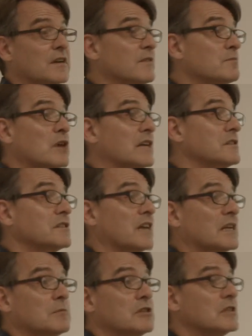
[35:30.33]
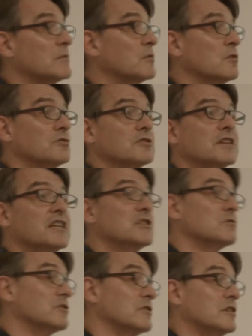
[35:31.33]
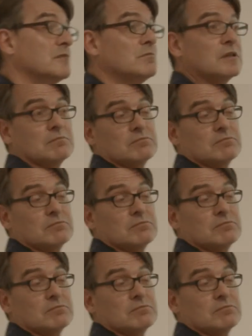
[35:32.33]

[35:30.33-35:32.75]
have practiced cannibalism at one stage or another.